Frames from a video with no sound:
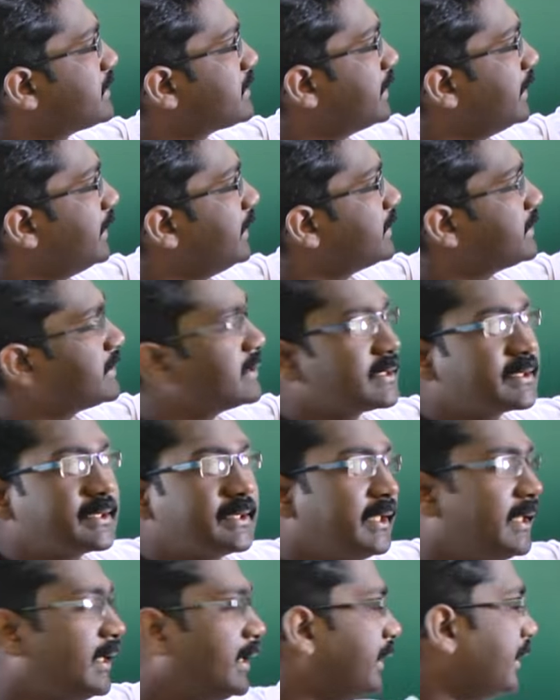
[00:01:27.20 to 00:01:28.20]
C
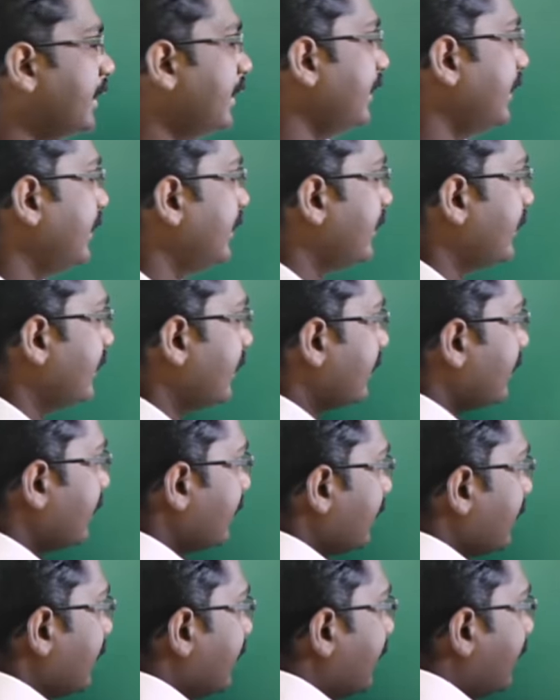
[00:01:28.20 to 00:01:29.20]
sixty degree.
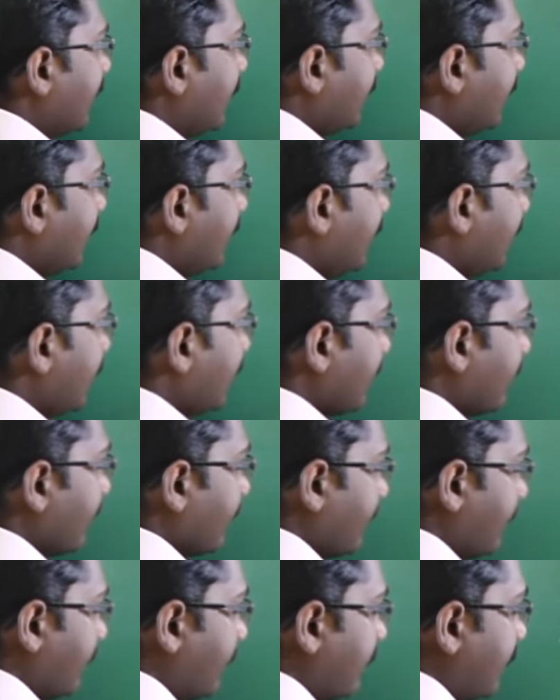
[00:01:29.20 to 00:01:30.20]
D
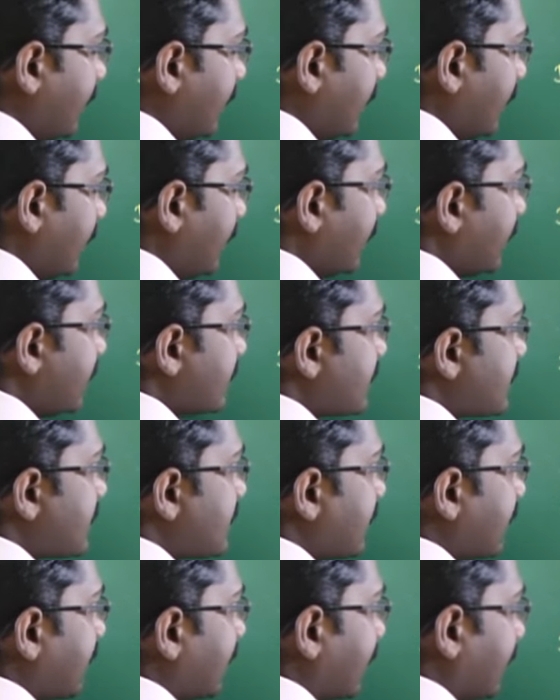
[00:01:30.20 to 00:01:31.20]
B
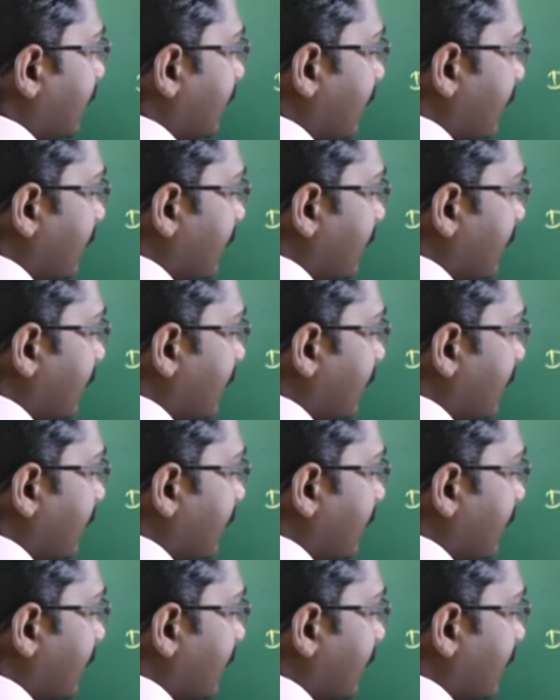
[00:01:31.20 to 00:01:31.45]
C